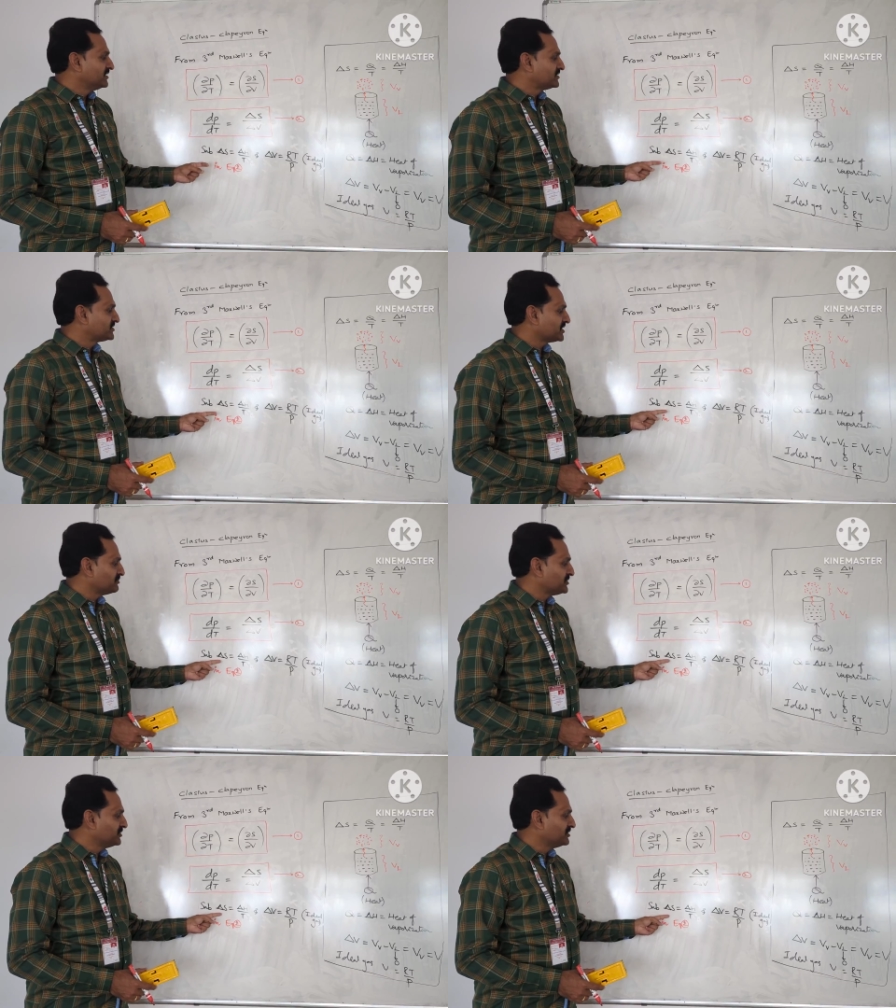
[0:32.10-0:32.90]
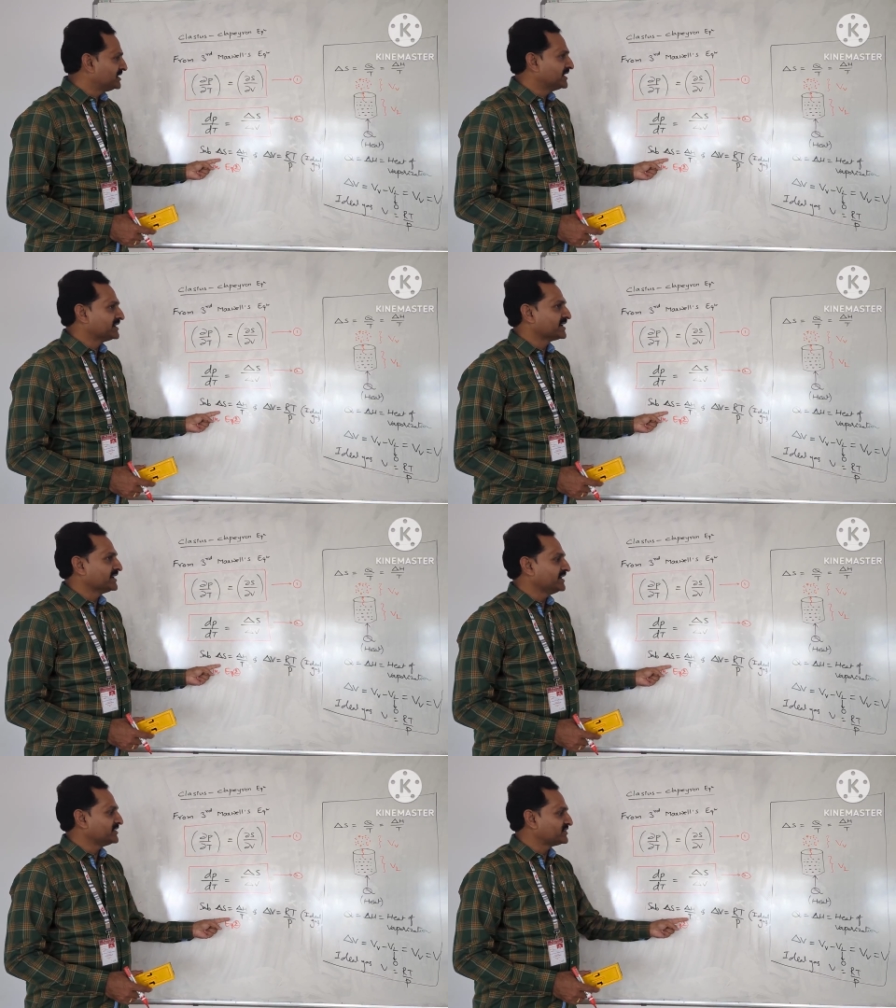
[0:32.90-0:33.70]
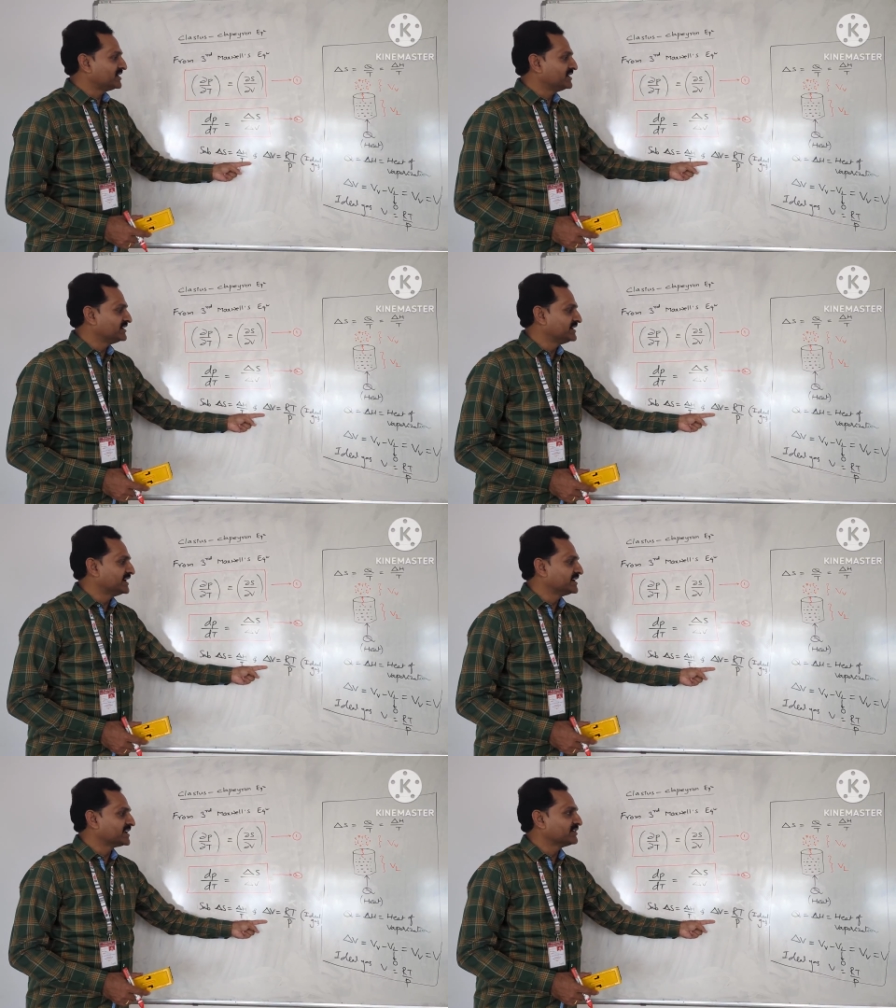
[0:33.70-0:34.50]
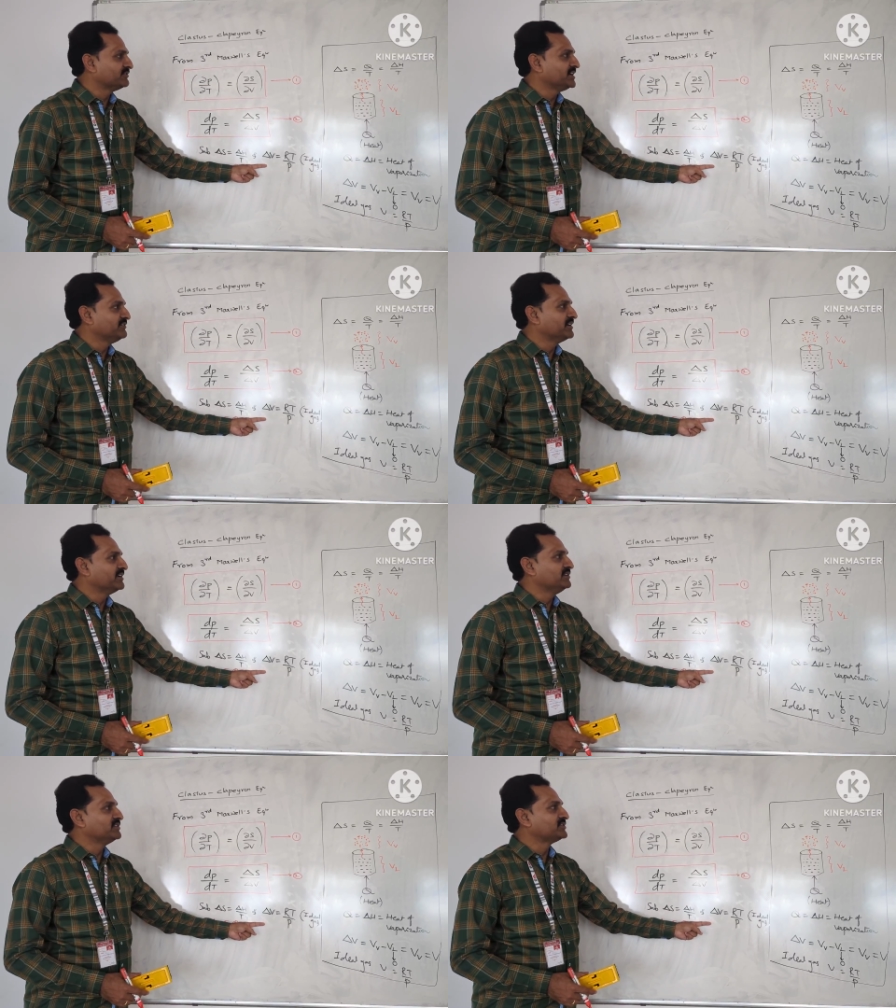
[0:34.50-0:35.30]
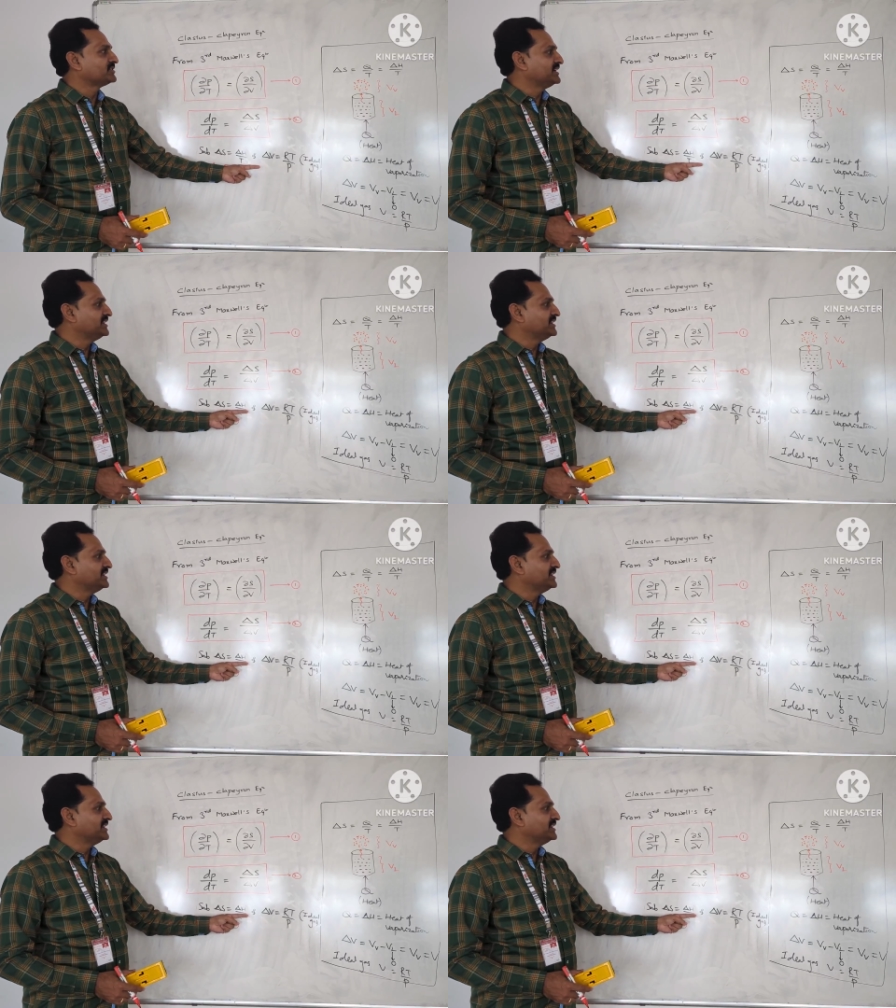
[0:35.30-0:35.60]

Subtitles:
Substitute delta S and delta V values